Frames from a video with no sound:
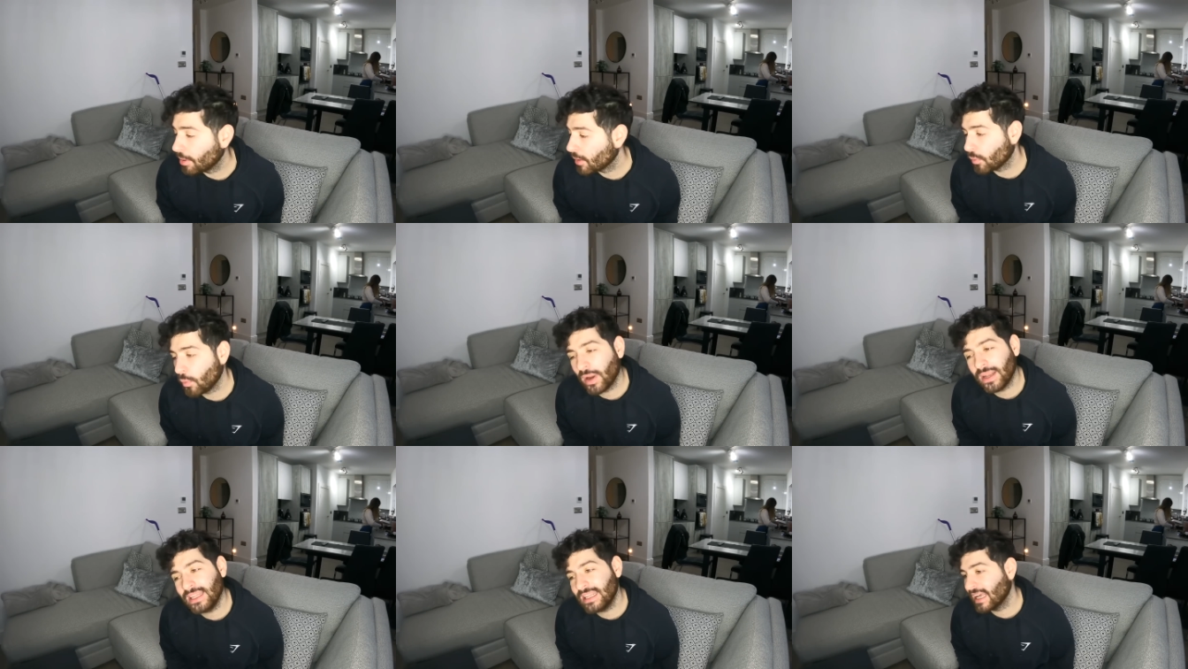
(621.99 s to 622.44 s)

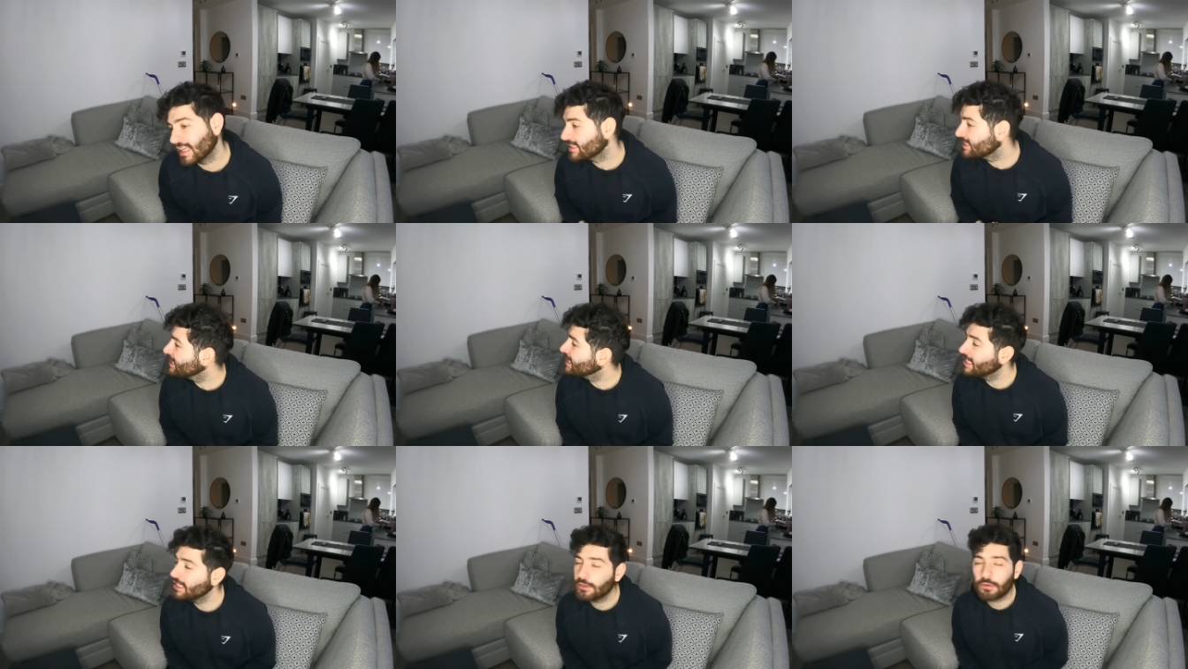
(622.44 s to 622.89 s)
But when the
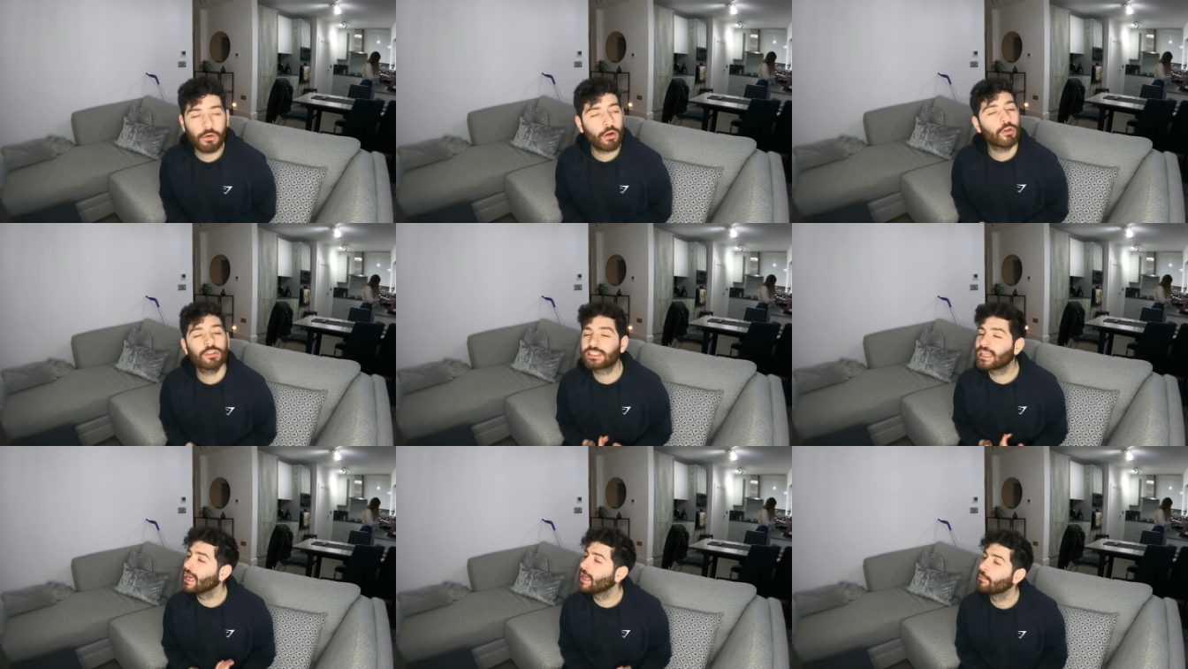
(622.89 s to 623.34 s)

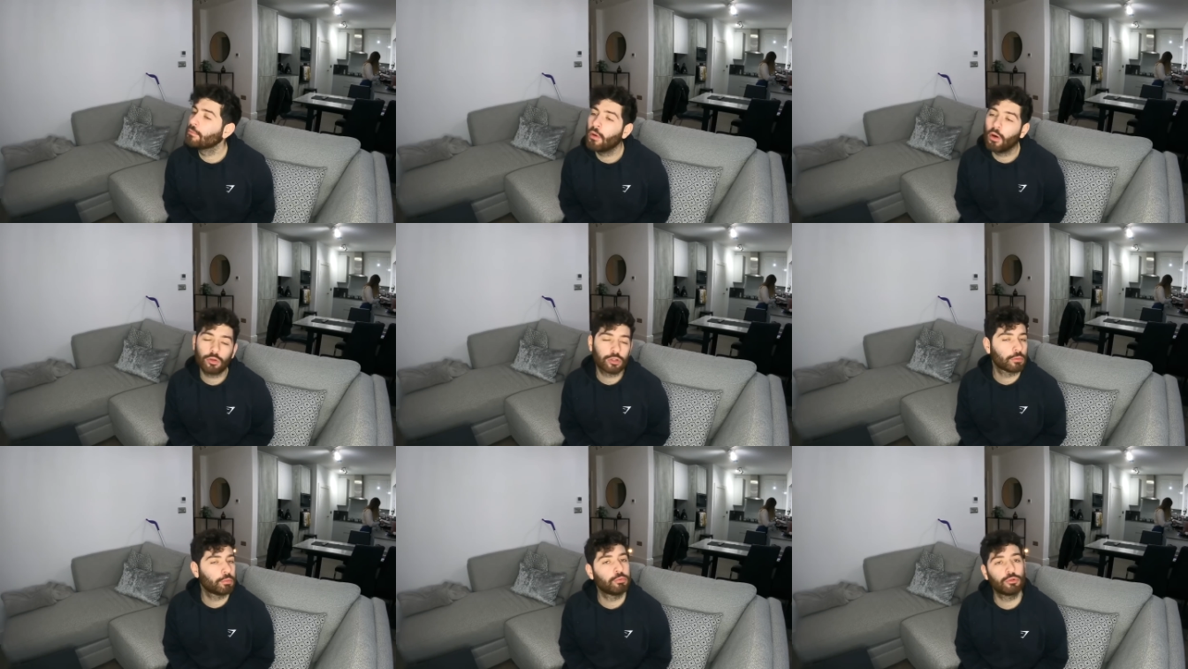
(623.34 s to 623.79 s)
18-year-old's getting
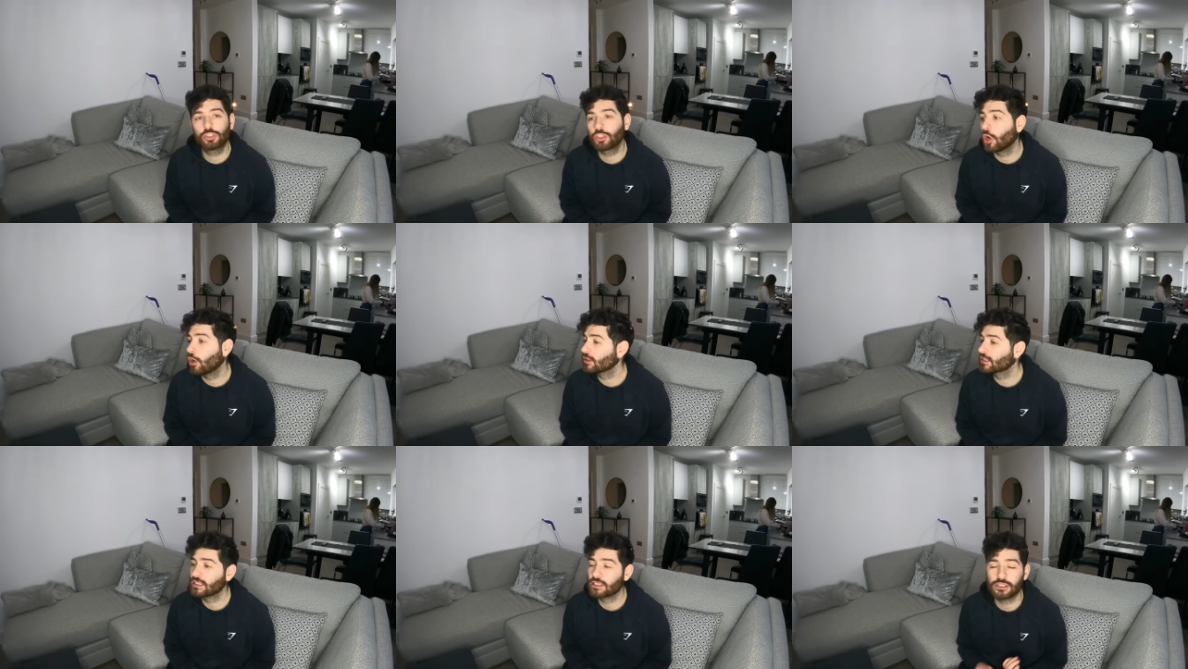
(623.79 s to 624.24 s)
multiple
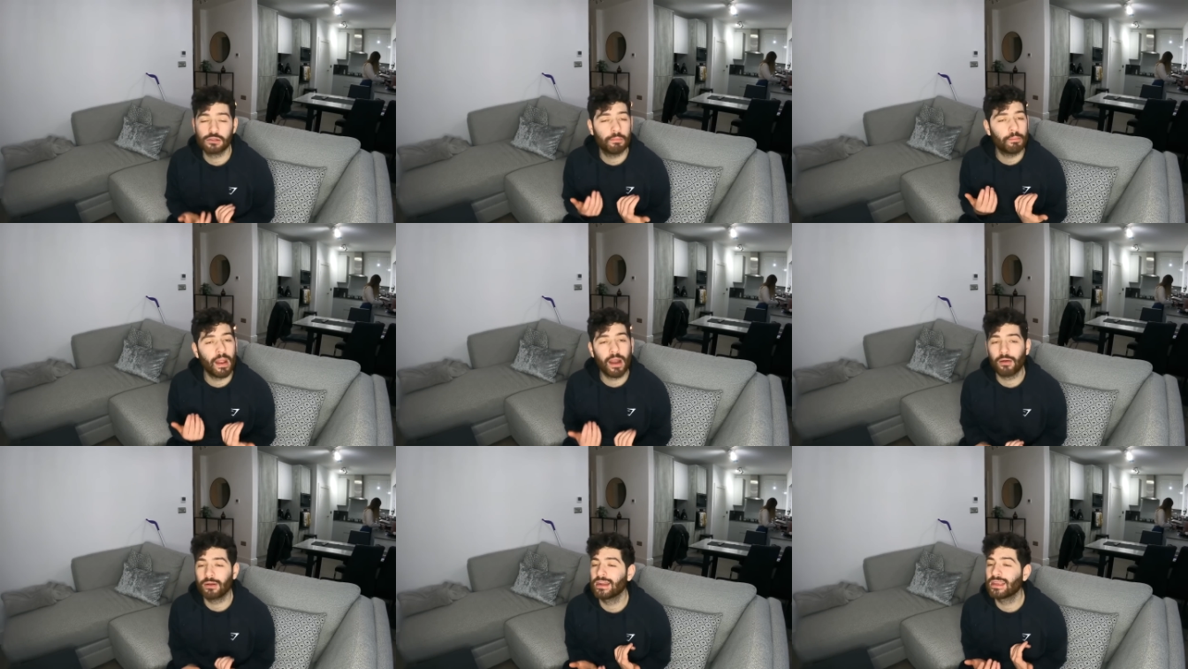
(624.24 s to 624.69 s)
chances to
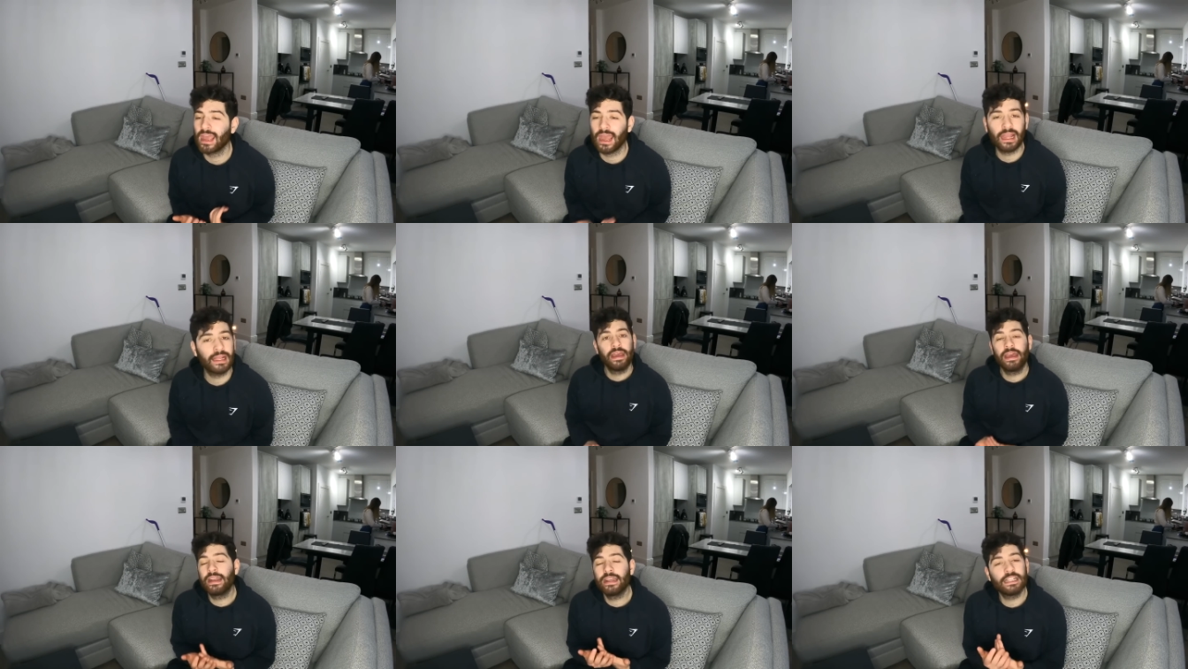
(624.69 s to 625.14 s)
bury
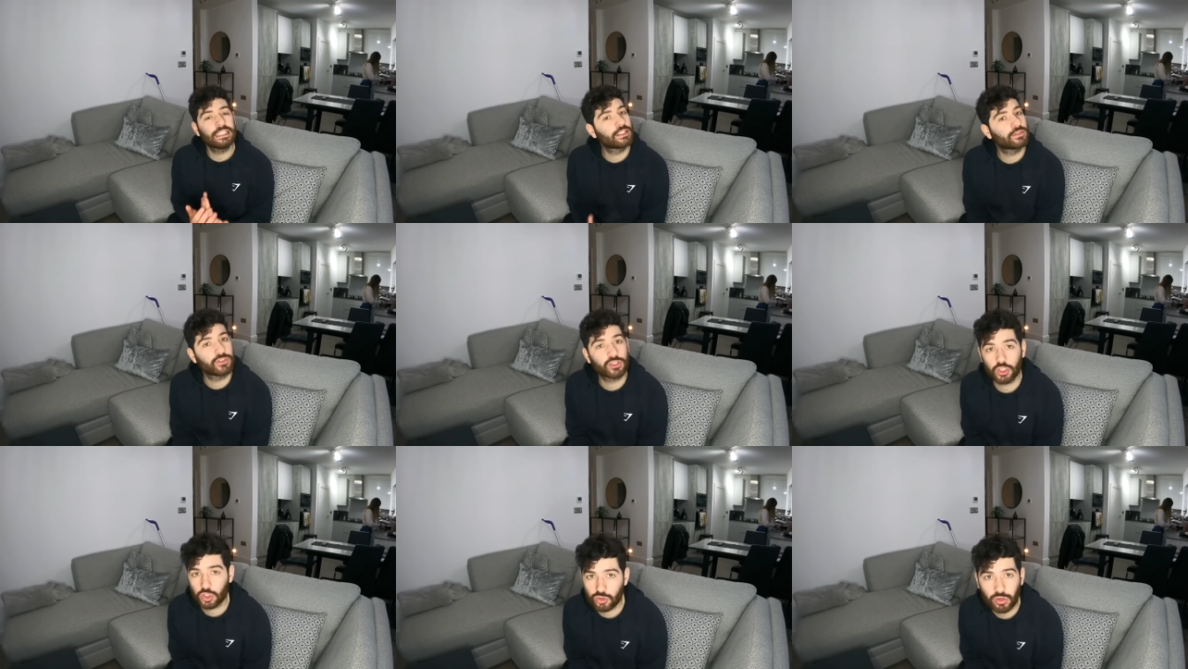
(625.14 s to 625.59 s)
game, it
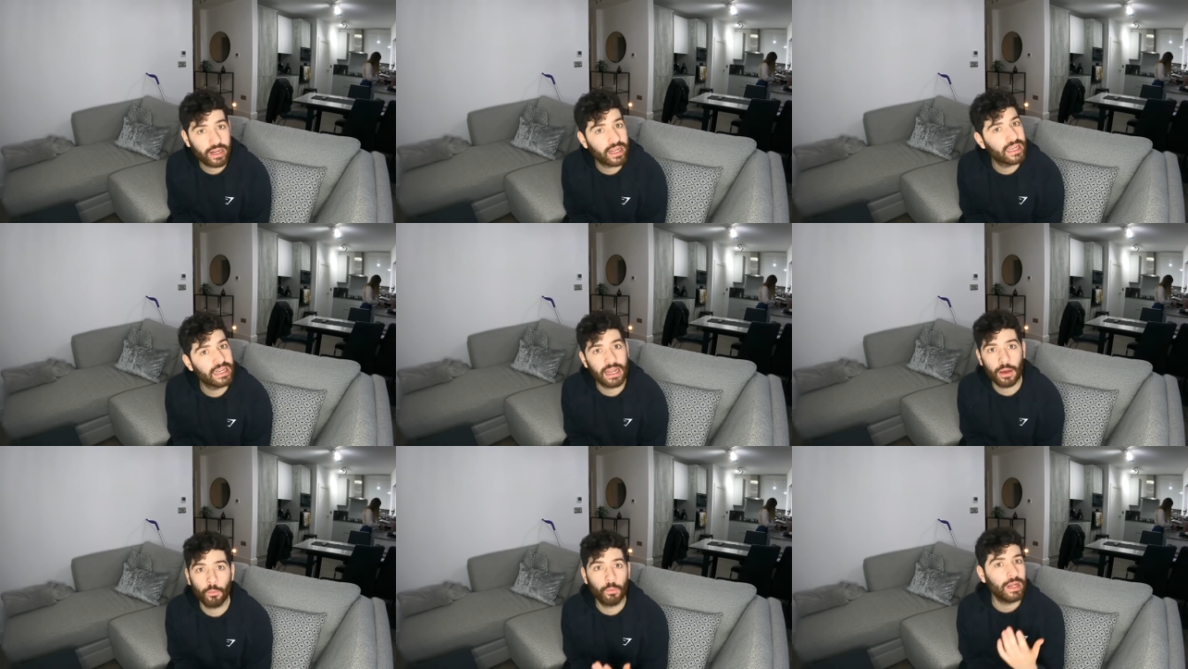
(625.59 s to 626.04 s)
is
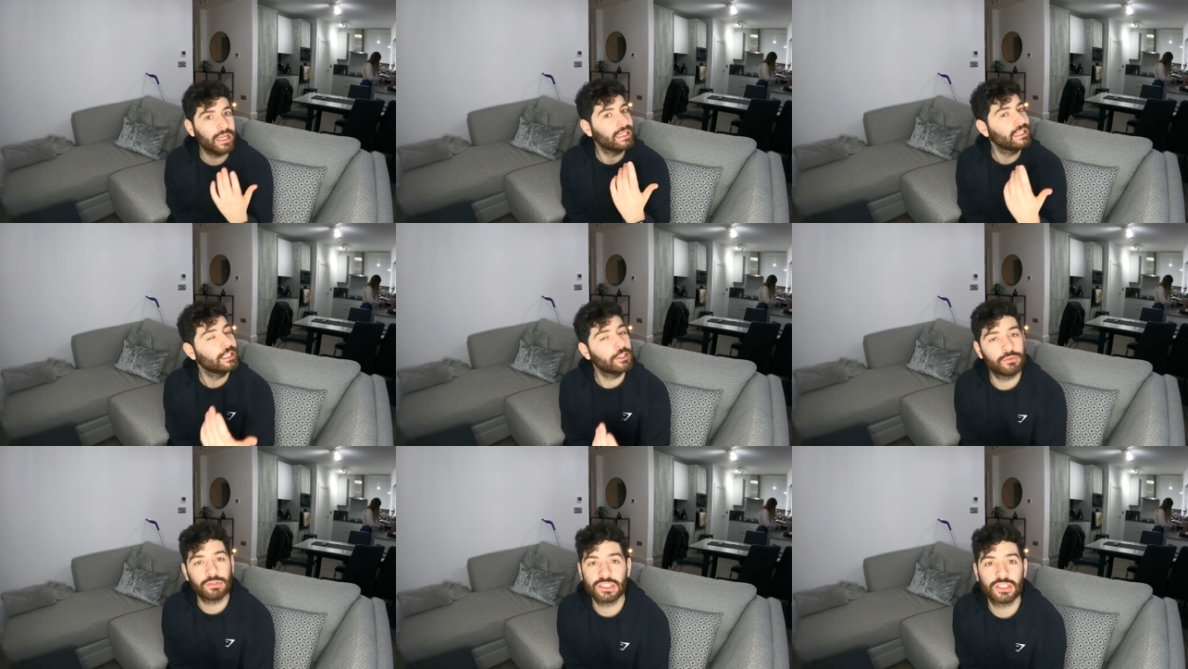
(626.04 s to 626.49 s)
frustrating and we
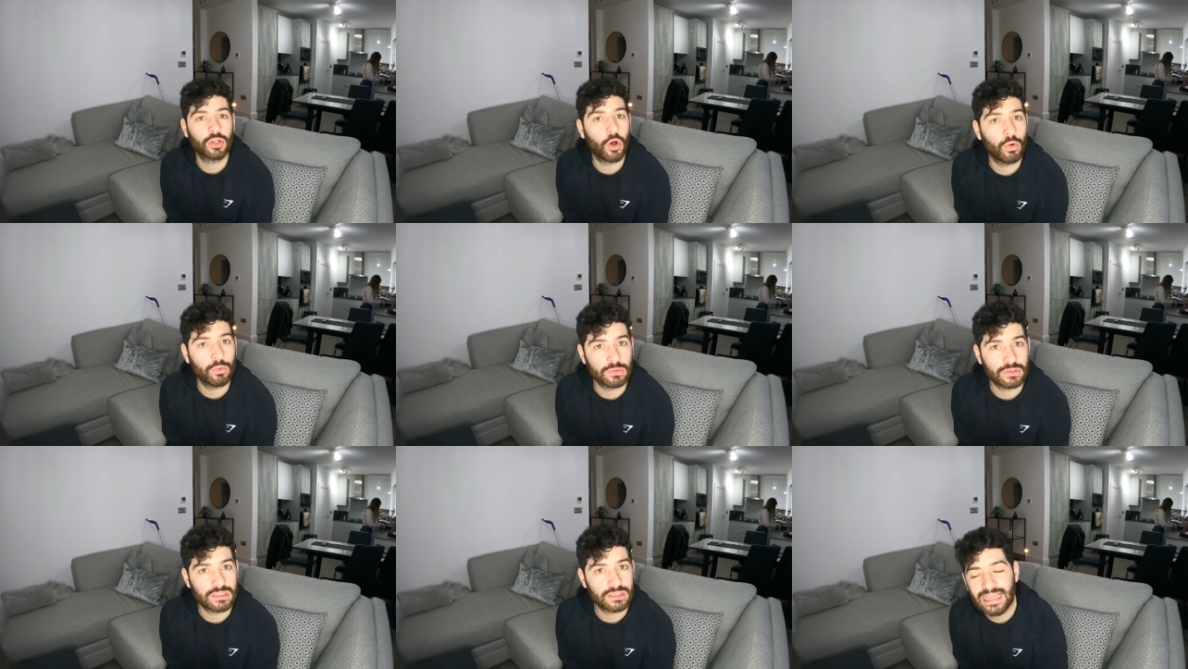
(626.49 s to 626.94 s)
need
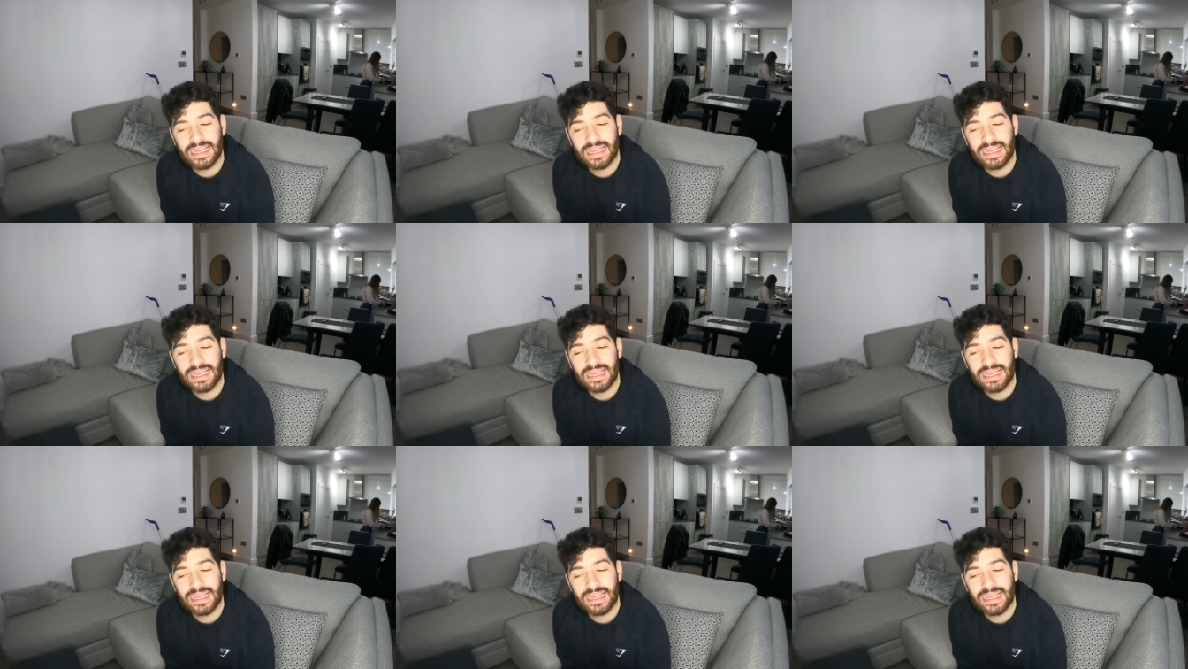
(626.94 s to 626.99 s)
results.